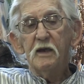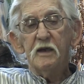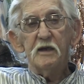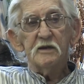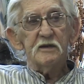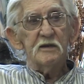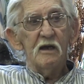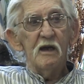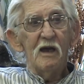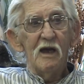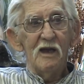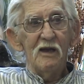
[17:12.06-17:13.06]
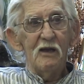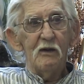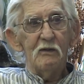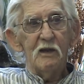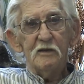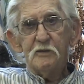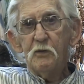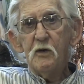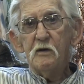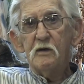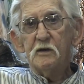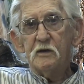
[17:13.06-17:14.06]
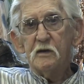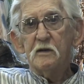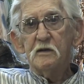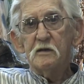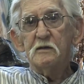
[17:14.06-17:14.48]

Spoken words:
because, that's pertinent to.